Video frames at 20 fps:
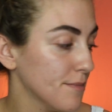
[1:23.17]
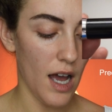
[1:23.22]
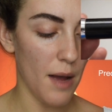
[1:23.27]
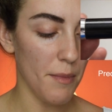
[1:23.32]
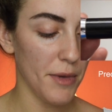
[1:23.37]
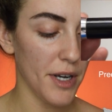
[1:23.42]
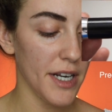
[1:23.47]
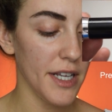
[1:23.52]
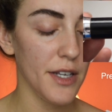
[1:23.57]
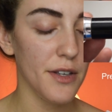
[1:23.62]

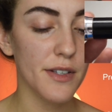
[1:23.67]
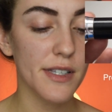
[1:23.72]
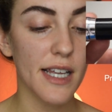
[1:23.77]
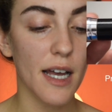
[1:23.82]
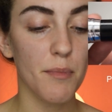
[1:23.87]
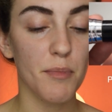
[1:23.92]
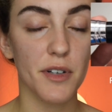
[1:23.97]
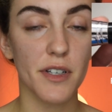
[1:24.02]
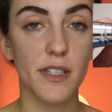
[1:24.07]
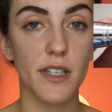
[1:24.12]
I'm going to use
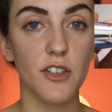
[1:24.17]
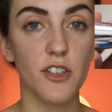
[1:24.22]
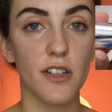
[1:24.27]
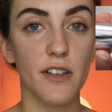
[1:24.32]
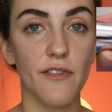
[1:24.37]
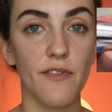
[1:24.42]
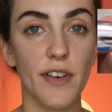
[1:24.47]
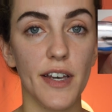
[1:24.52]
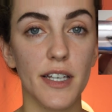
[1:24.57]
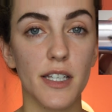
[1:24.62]
that
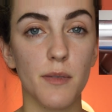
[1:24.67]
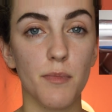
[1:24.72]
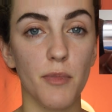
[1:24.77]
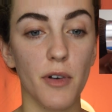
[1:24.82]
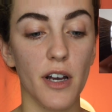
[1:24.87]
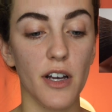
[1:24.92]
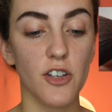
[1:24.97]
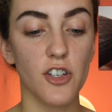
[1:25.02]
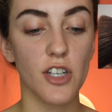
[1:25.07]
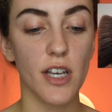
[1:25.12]
Precision face
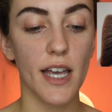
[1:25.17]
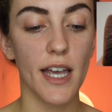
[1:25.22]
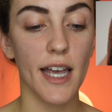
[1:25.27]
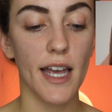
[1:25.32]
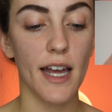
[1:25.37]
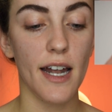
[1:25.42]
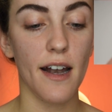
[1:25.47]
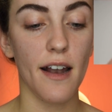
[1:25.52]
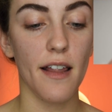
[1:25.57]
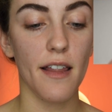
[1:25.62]
brush,
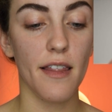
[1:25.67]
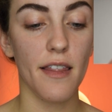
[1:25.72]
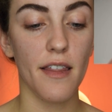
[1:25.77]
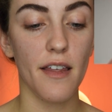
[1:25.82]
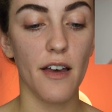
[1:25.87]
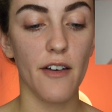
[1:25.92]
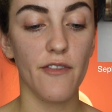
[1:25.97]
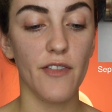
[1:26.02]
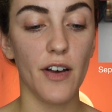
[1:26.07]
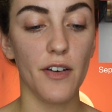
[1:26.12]
and
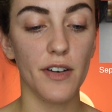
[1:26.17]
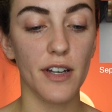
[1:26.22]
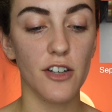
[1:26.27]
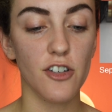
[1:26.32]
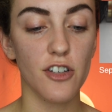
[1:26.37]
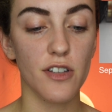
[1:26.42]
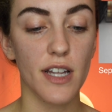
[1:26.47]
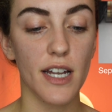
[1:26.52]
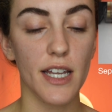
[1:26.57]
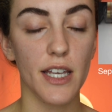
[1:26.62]
the
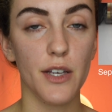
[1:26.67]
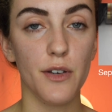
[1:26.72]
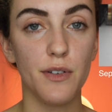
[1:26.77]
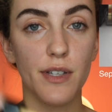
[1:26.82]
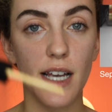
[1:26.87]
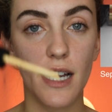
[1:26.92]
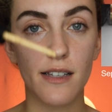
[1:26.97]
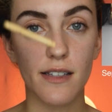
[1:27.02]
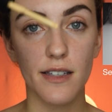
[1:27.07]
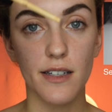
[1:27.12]
foundation that I
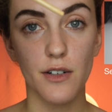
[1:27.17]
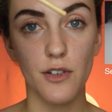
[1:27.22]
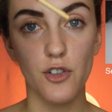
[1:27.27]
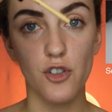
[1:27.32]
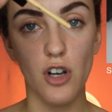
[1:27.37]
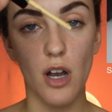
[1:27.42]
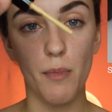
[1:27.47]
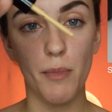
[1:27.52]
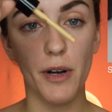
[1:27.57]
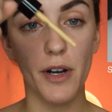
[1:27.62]
use has a little
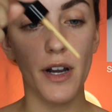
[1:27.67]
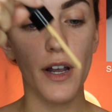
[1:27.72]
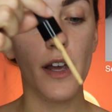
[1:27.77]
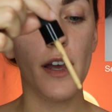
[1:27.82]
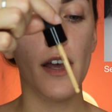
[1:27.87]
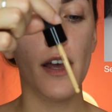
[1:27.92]
dropper.